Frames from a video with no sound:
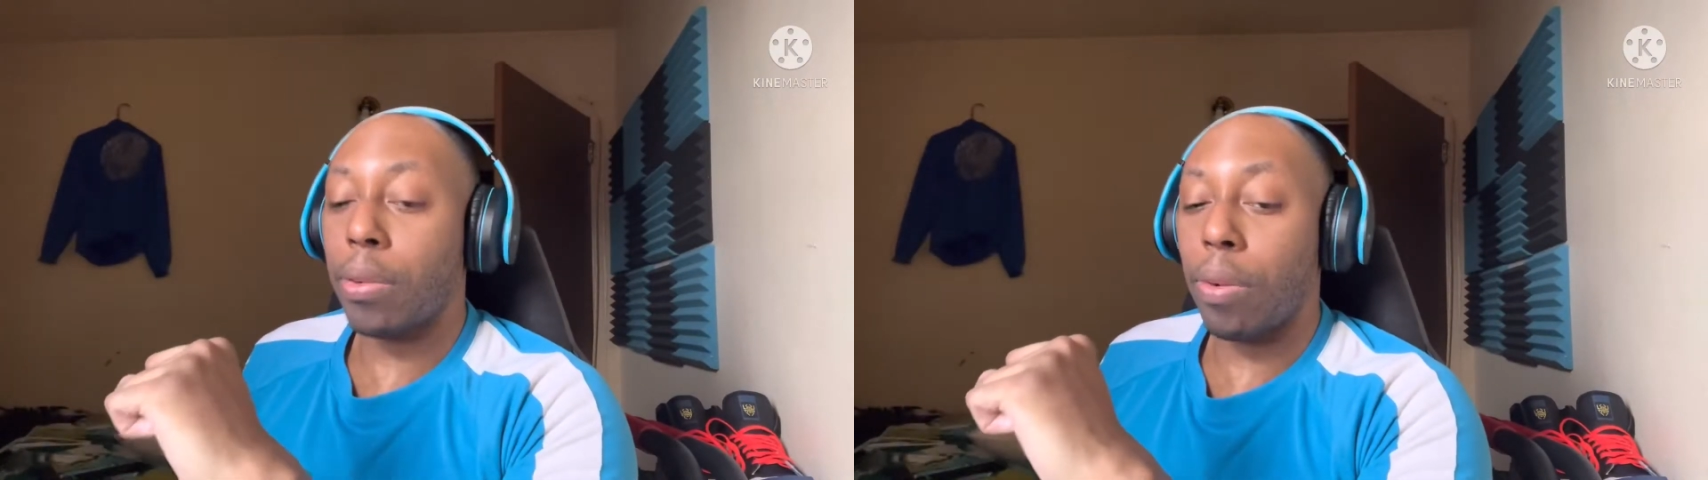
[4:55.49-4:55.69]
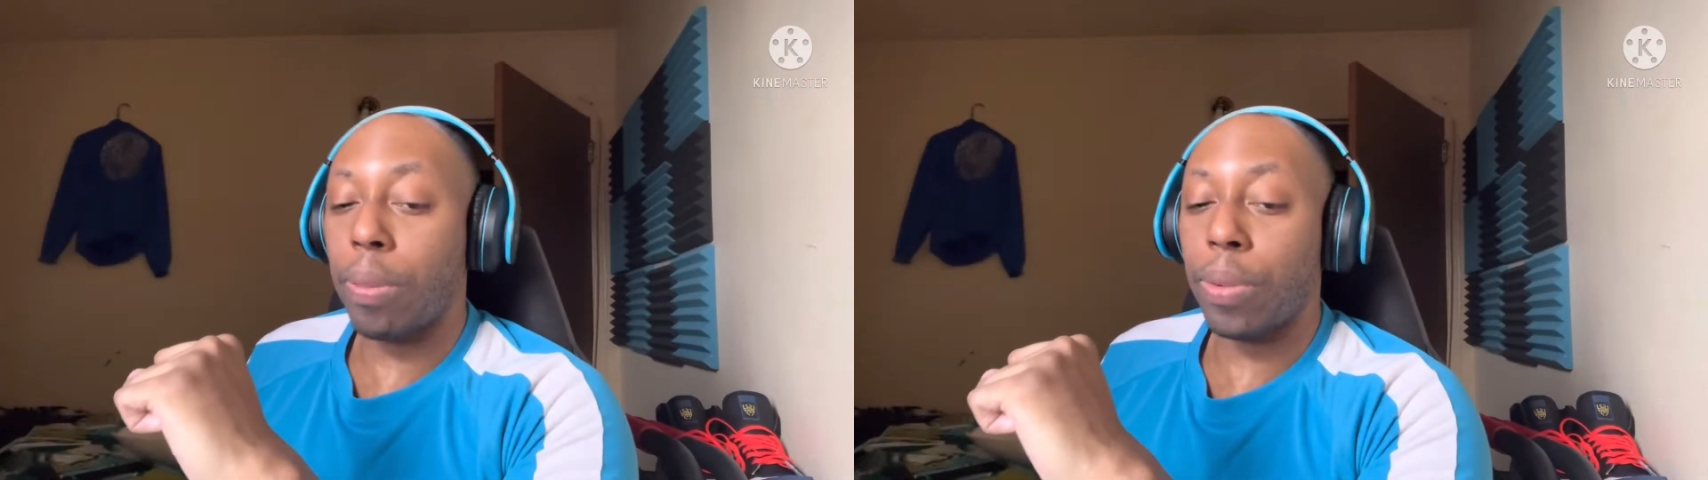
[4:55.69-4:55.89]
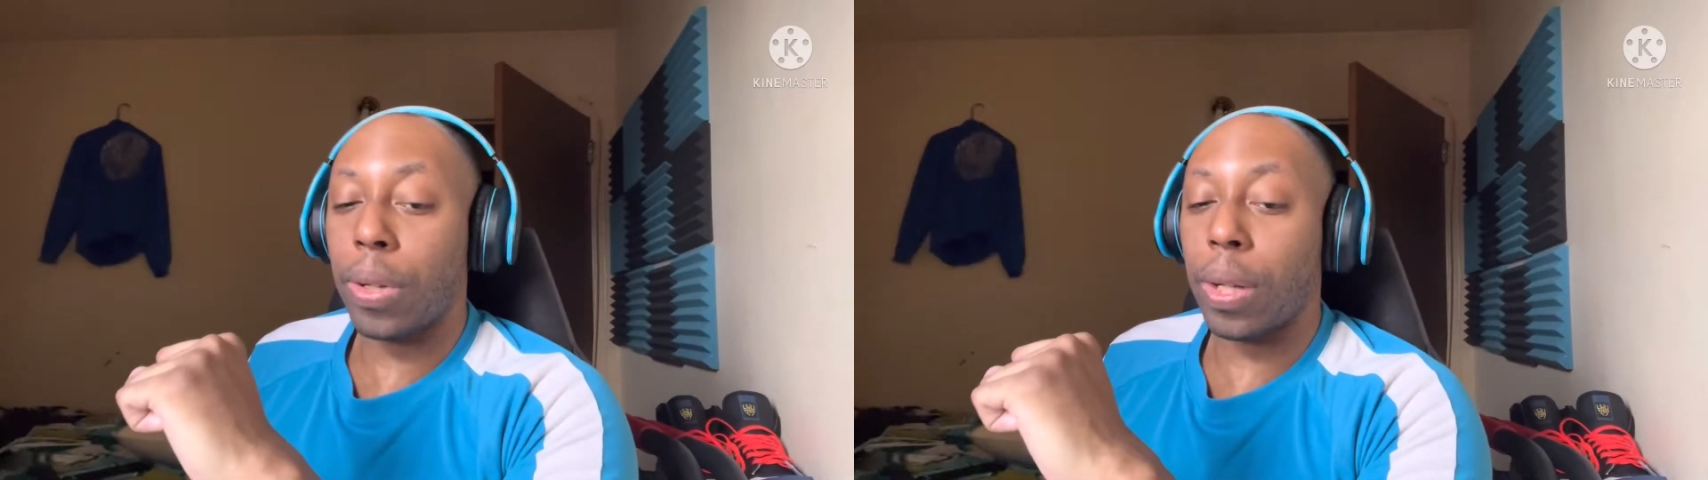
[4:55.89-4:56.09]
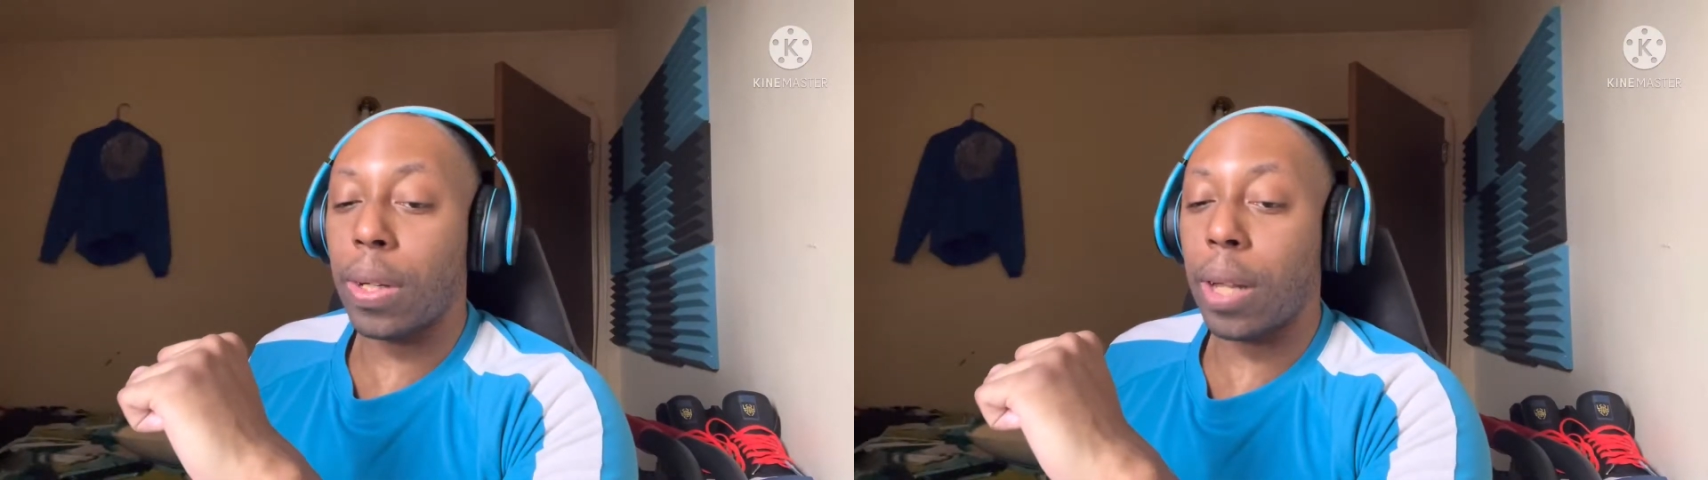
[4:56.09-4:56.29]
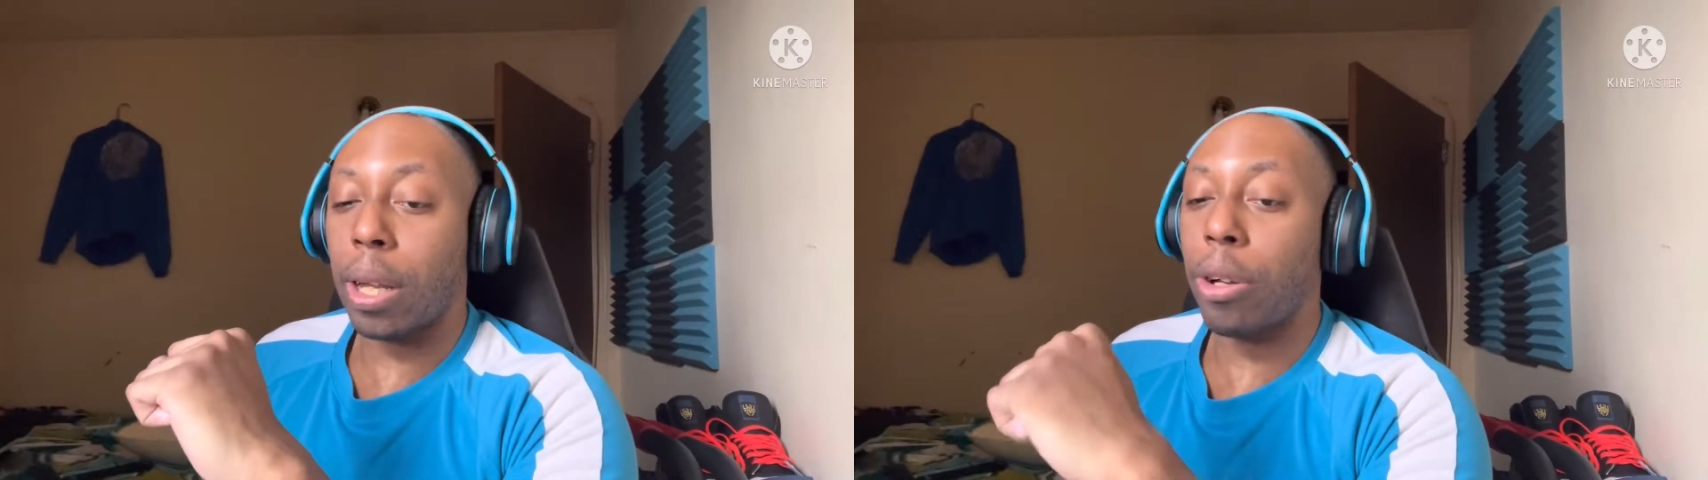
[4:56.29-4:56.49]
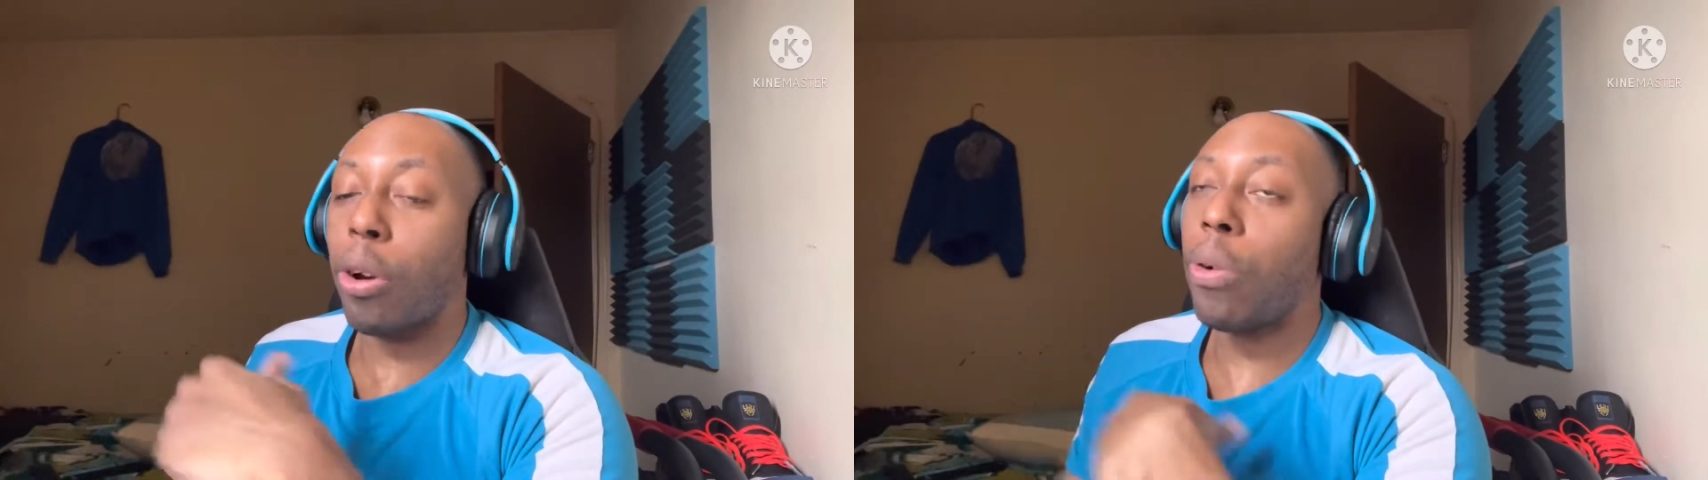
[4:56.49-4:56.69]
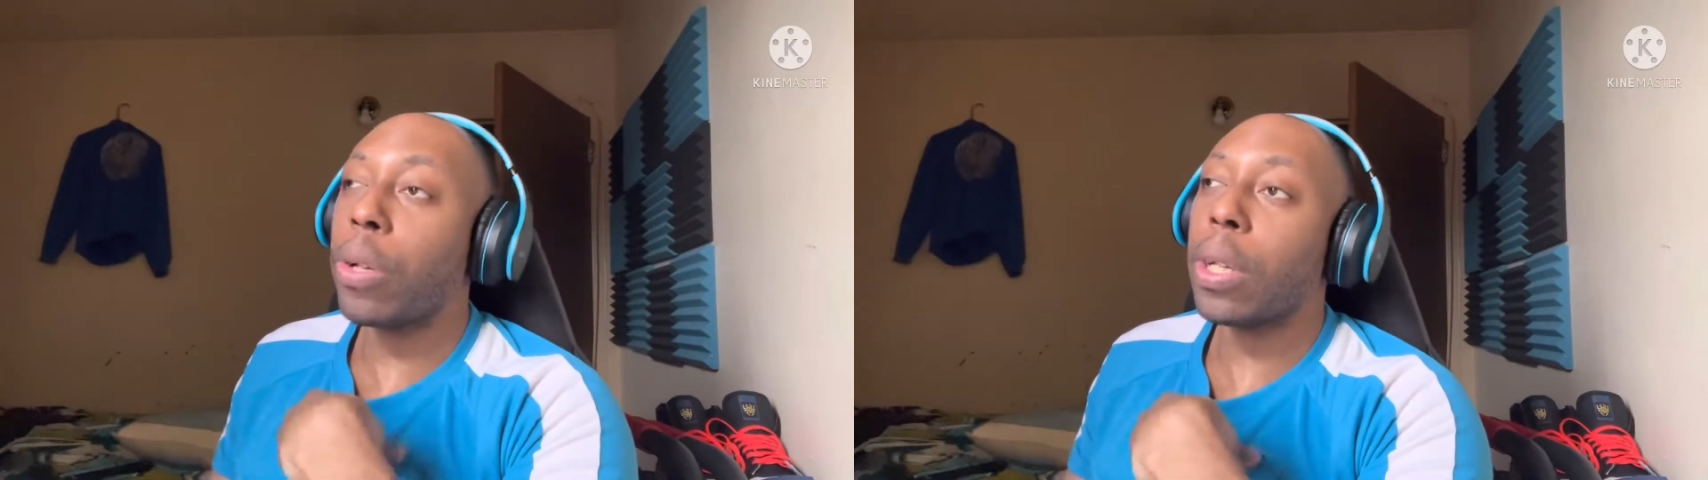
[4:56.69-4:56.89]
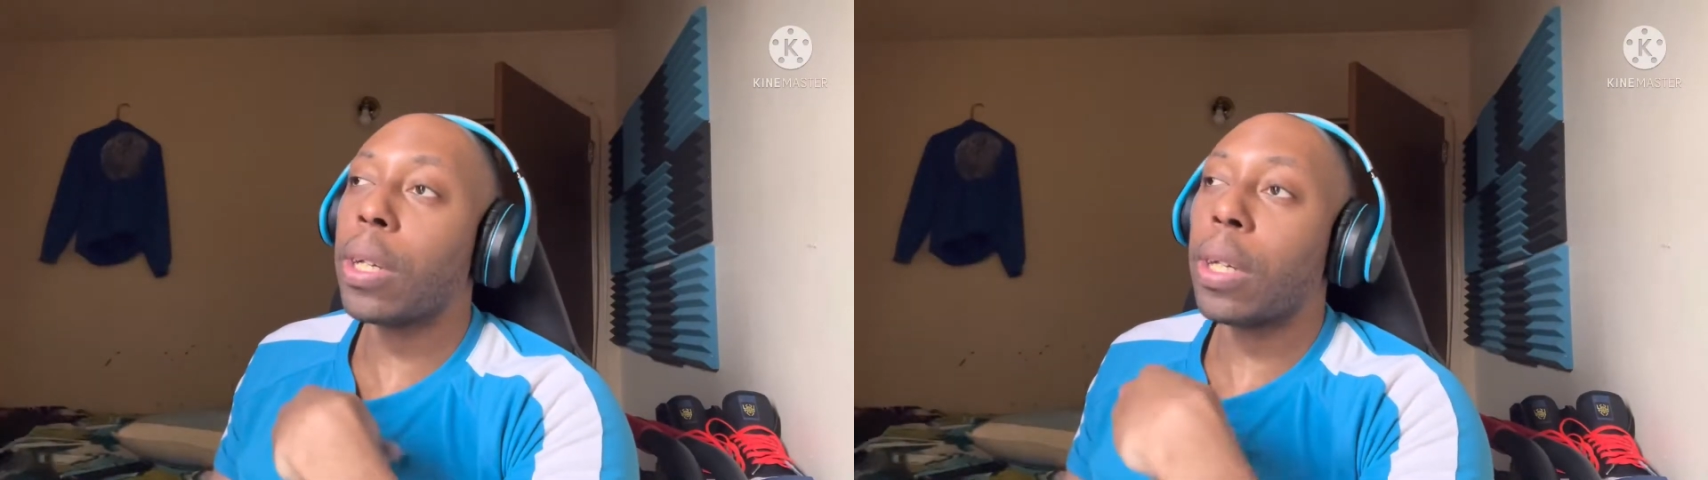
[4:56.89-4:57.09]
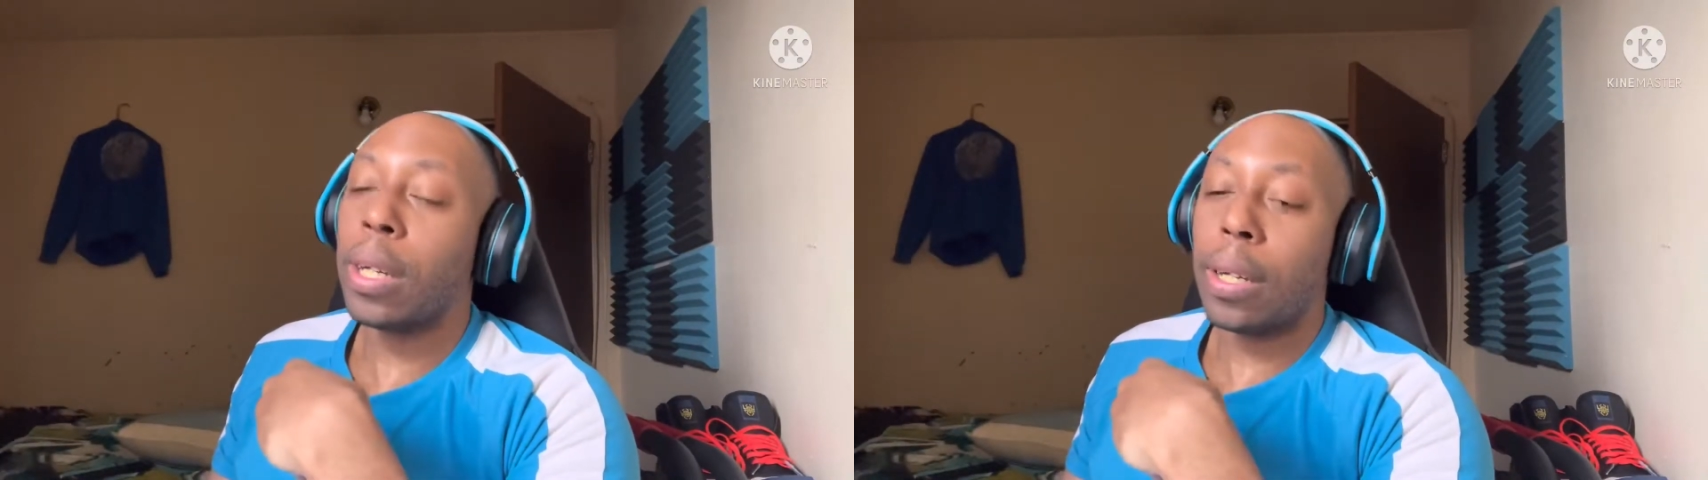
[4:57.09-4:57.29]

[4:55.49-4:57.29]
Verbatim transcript: It represents like going